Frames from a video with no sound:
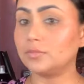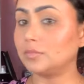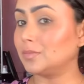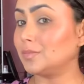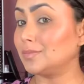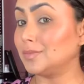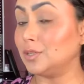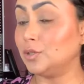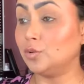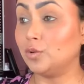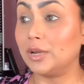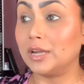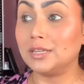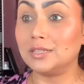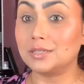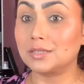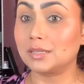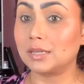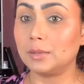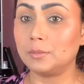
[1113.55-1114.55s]
you can
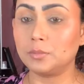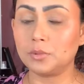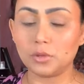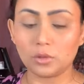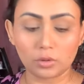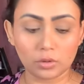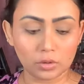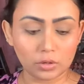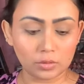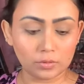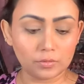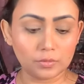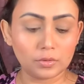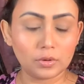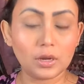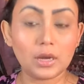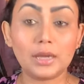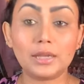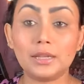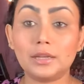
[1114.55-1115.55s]
skip your
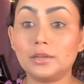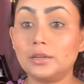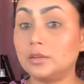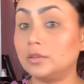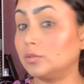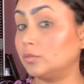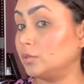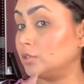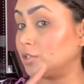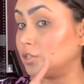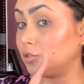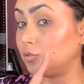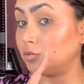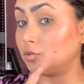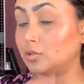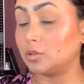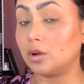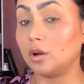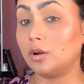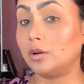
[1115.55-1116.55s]
highlighter. What you
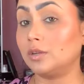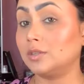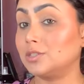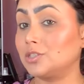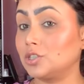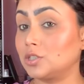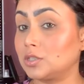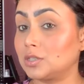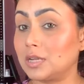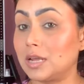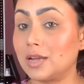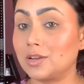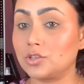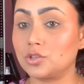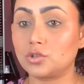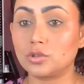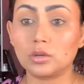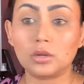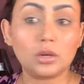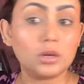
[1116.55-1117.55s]
saw is just
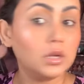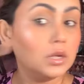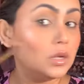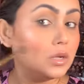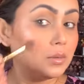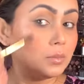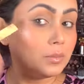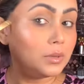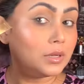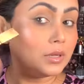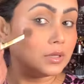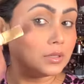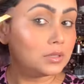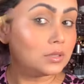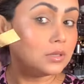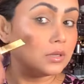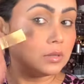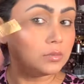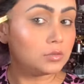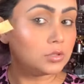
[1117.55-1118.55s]
extra, but
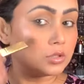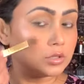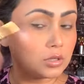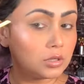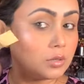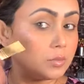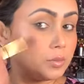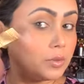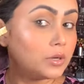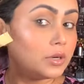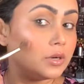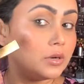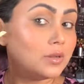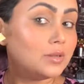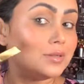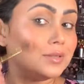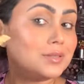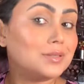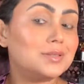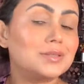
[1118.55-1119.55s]
I'm just gonna put it
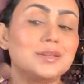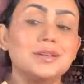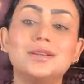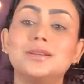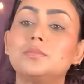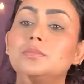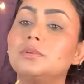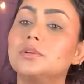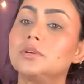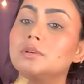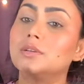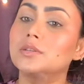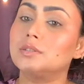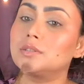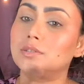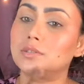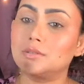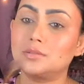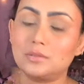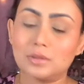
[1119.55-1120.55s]
on this side
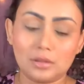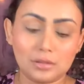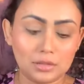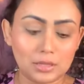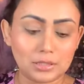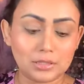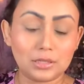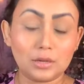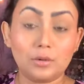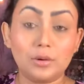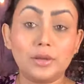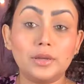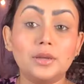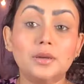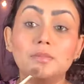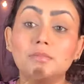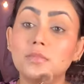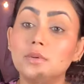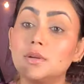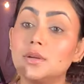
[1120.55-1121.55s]
because that's how I
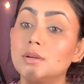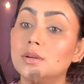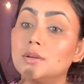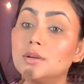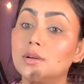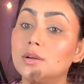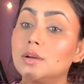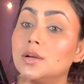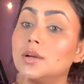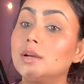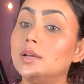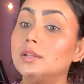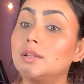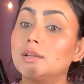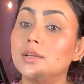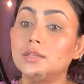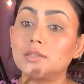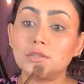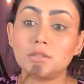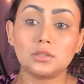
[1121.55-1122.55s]
am. I
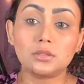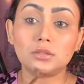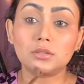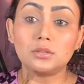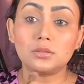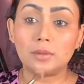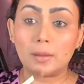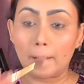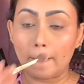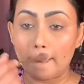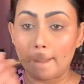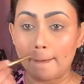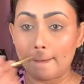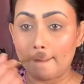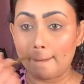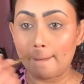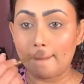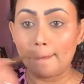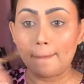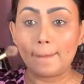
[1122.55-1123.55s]
like to,
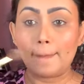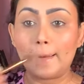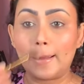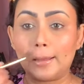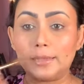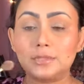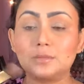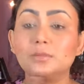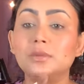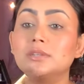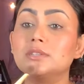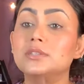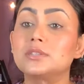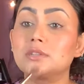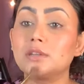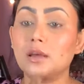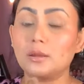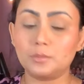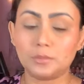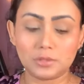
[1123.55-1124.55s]
it's my
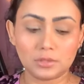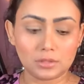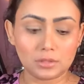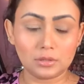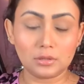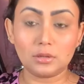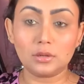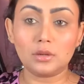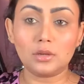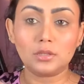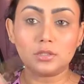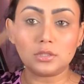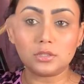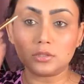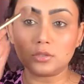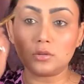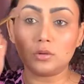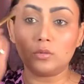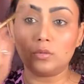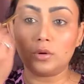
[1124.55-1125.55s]
steps. I just
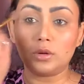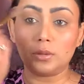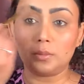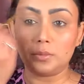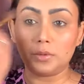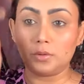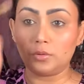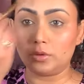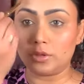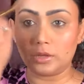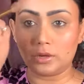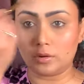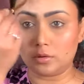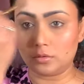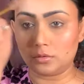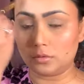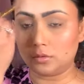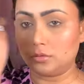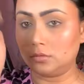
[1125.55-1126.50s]
don't want to be without